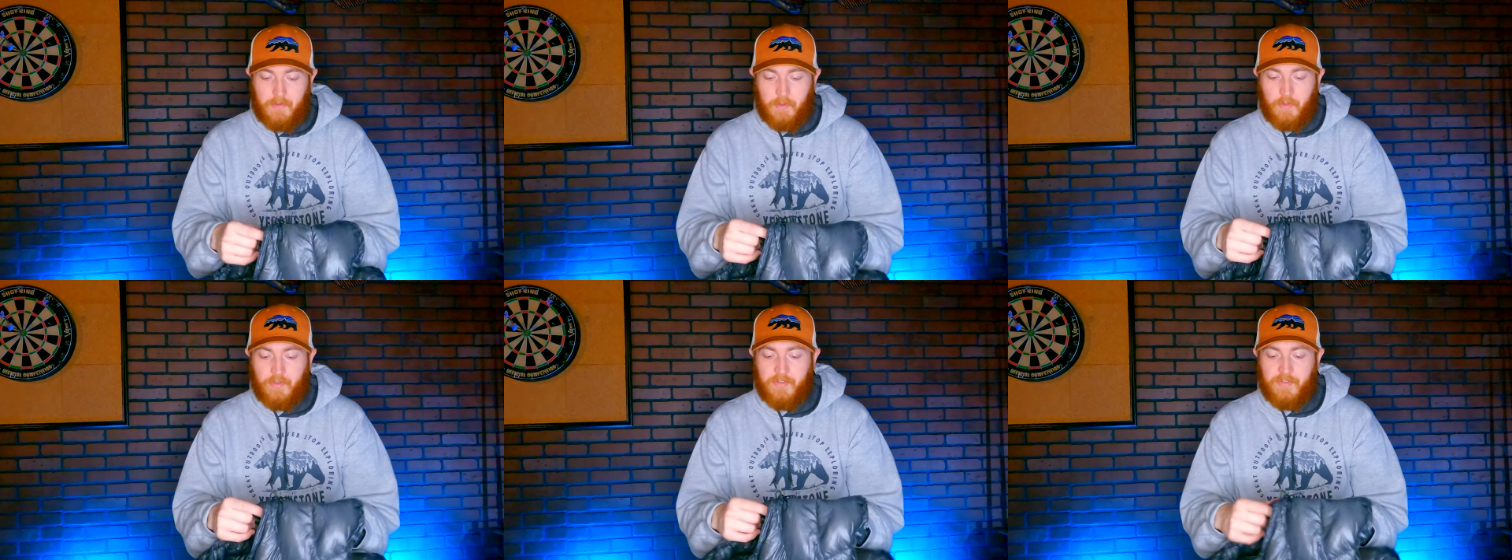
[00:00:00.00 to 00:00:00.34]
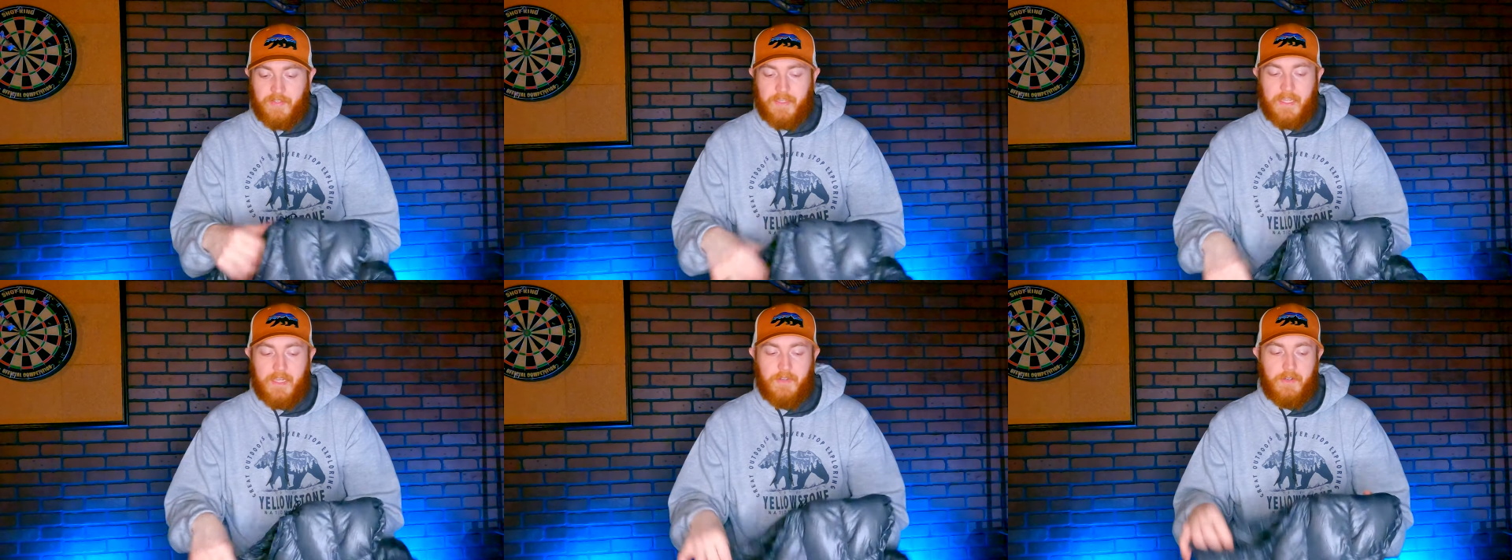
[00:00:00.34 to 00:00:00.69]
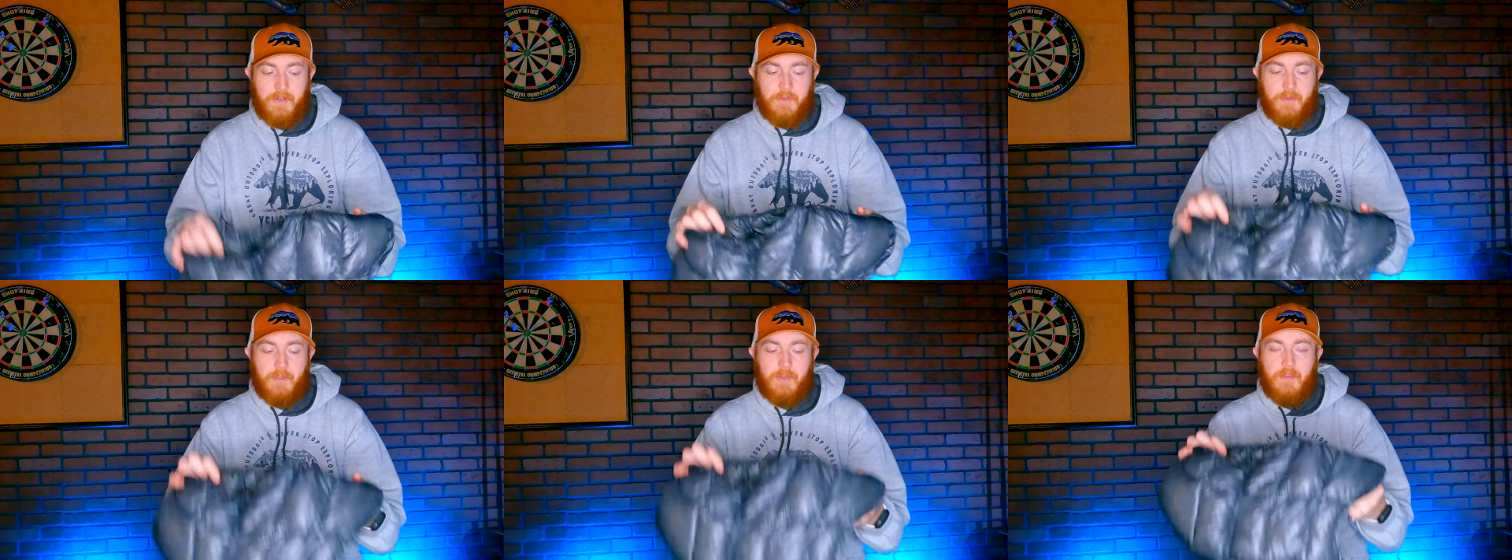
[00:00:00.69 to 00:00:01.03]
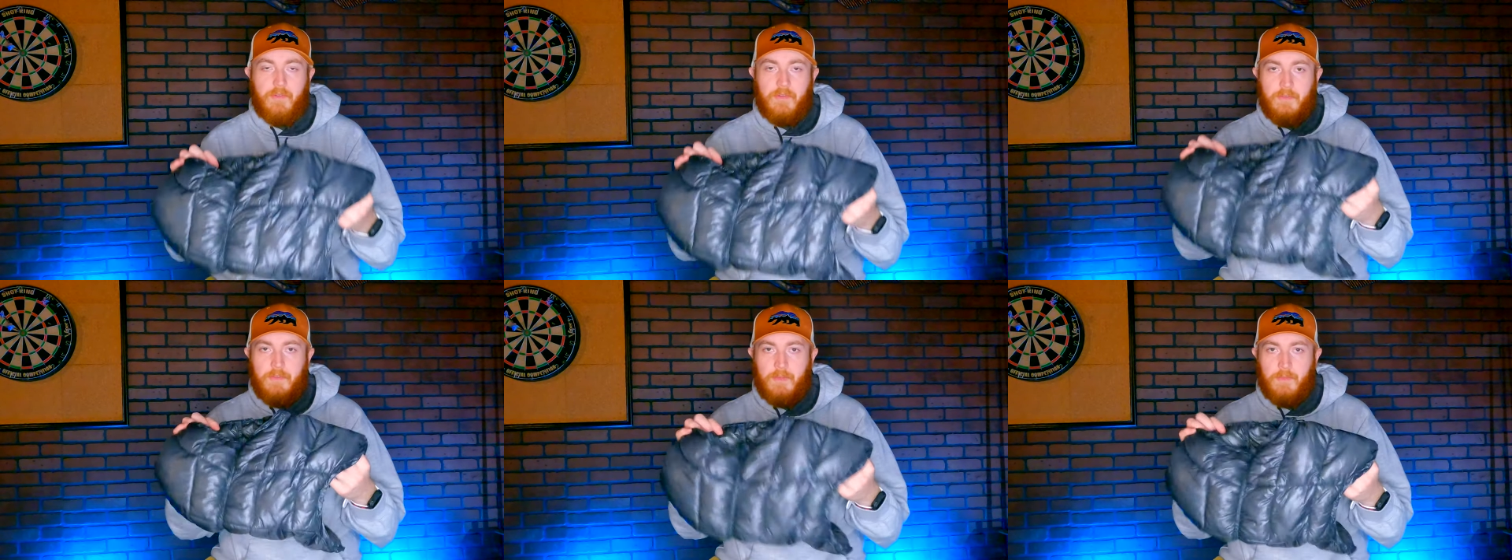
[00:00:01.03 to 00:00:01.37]
Those together
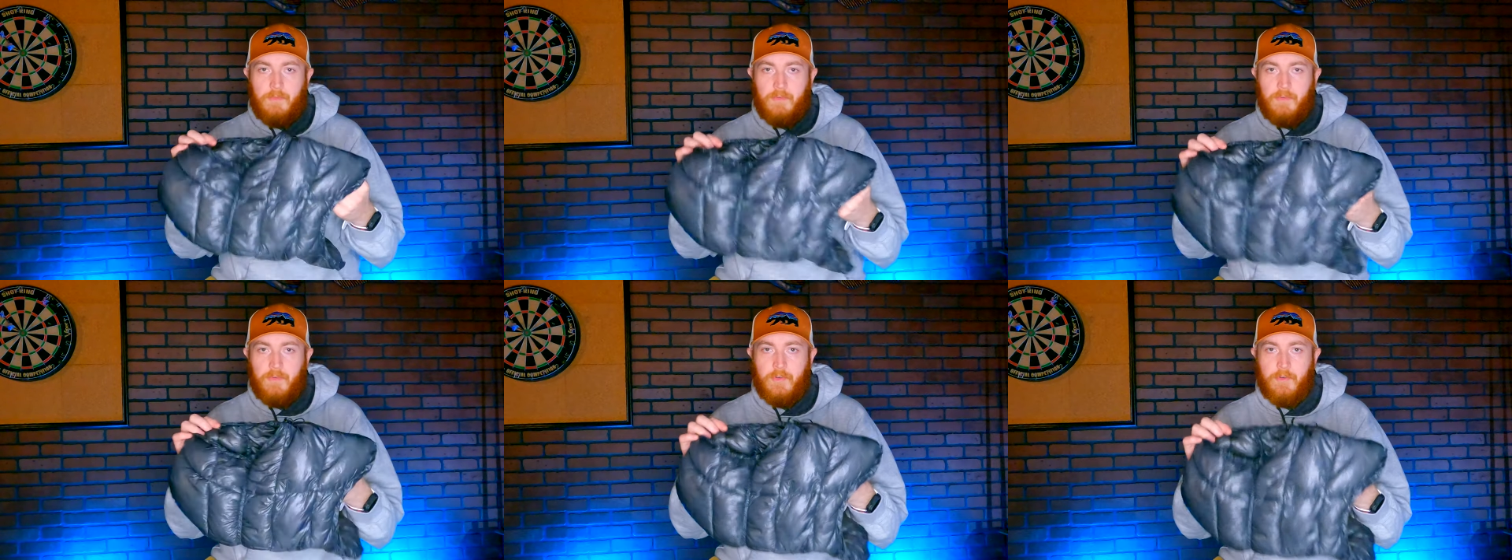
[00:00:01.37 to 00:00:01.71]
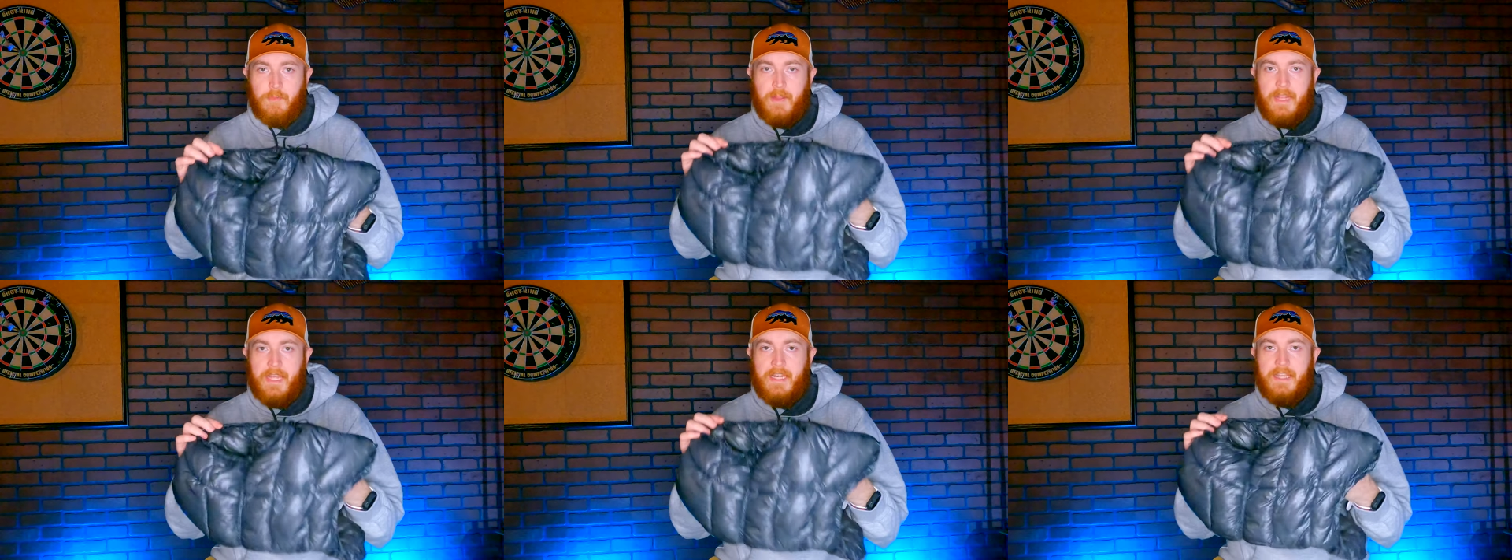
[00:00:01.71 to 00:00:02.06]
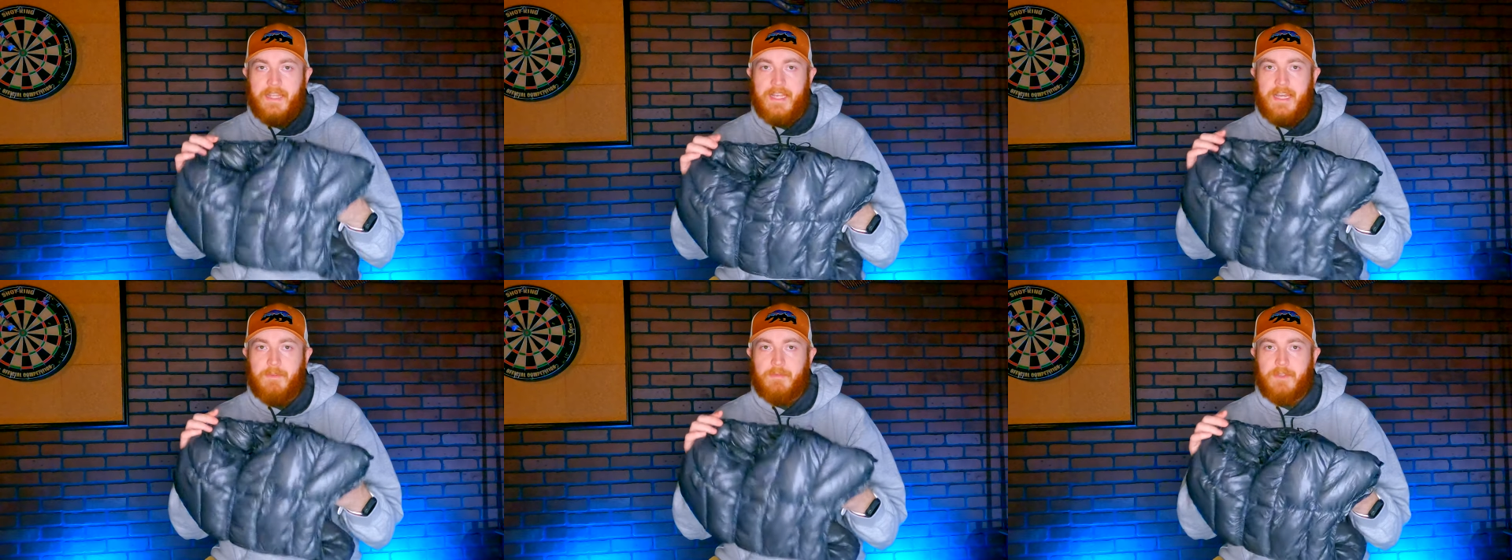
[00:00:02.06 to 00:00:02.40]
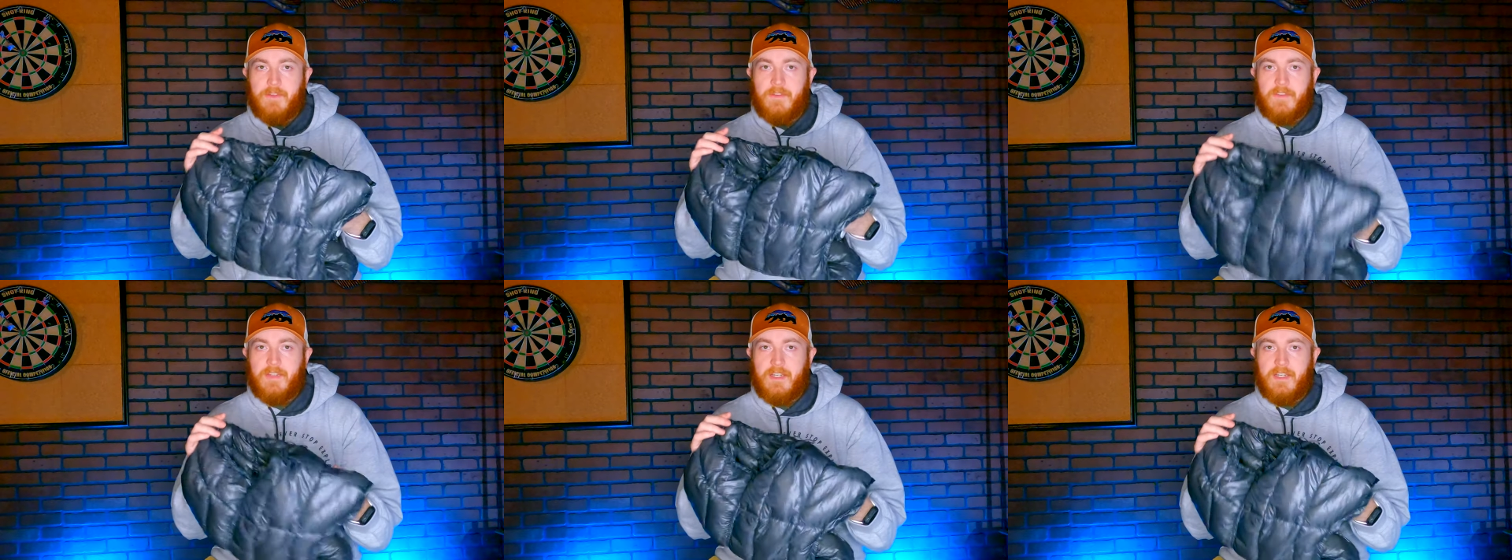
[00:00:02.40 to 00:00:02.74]
will absorb a lot of the
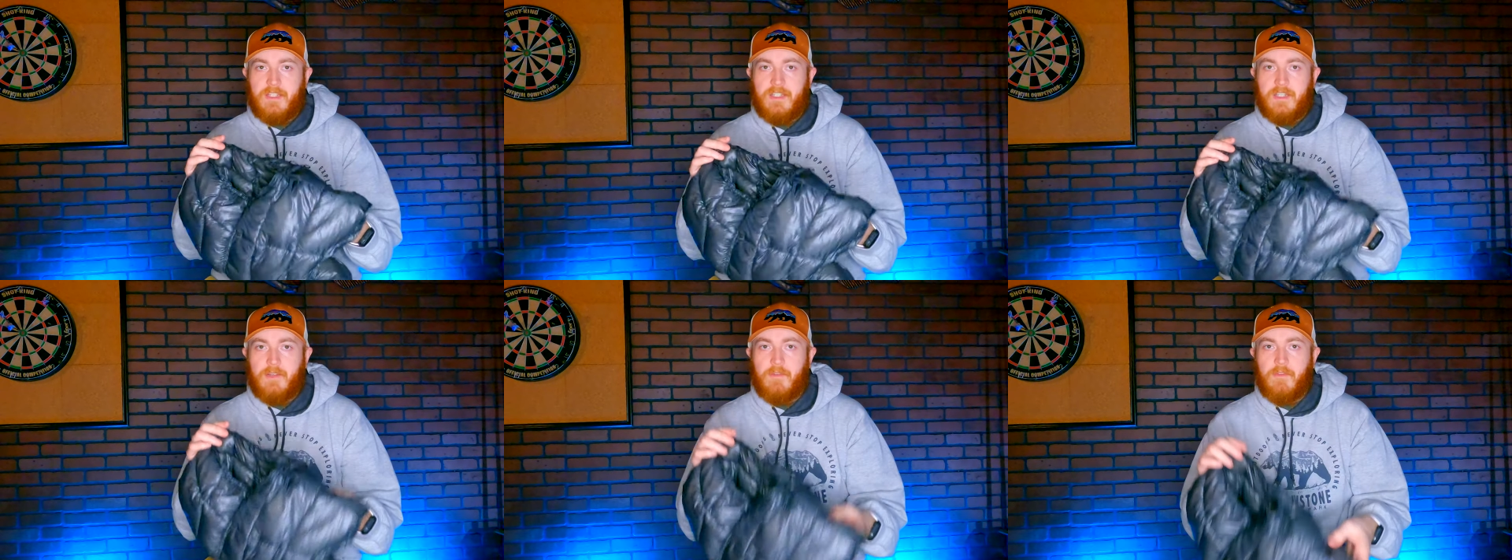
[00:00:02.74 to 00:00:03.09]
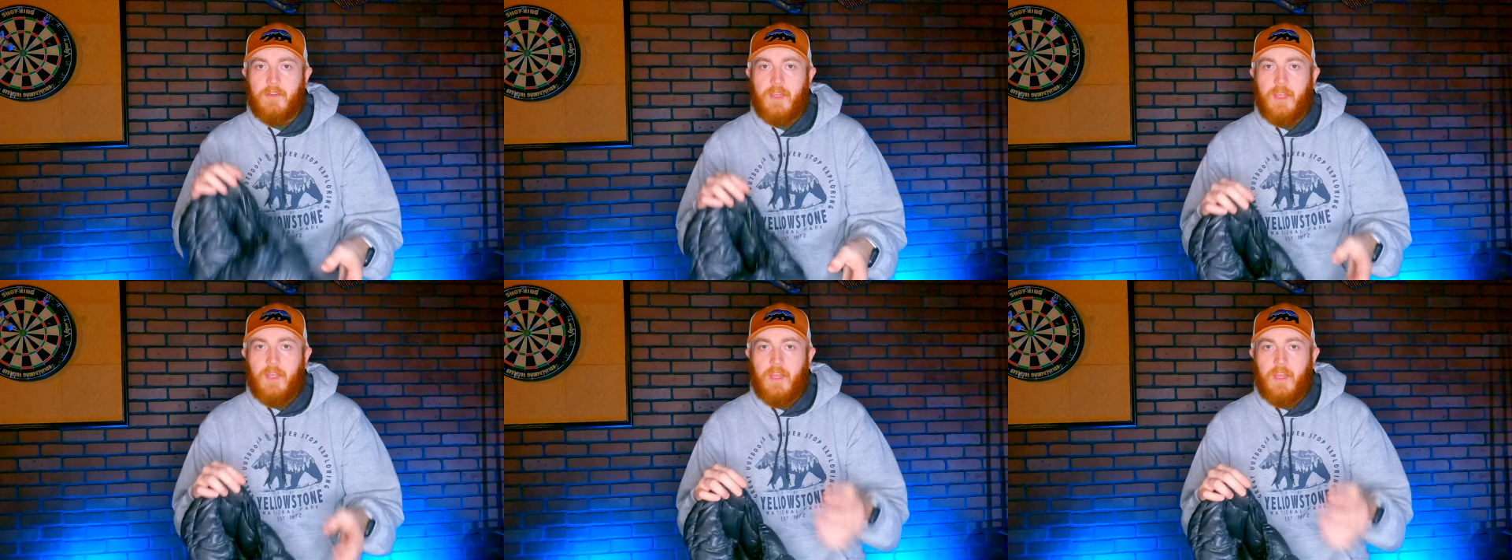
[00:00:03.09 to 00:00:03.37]
condensation